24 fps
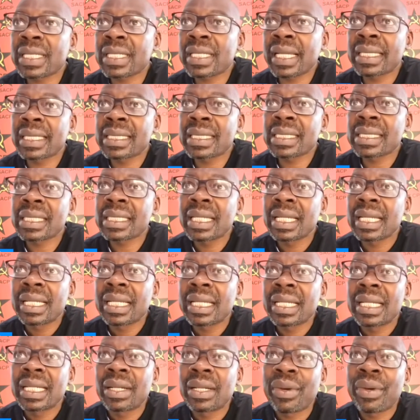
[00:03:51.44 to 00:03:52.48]
instance,
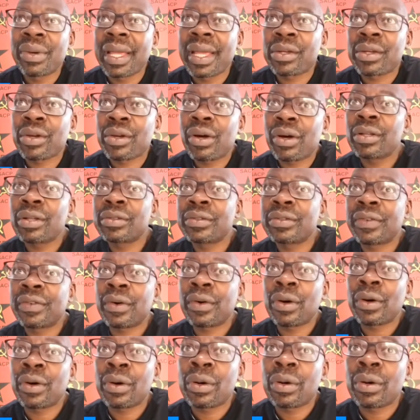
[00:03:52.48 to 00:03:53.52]
we had called
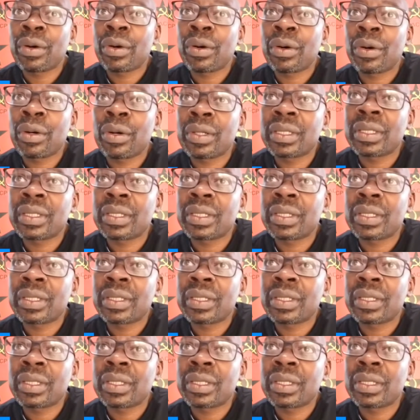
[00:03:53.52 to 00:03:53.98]
for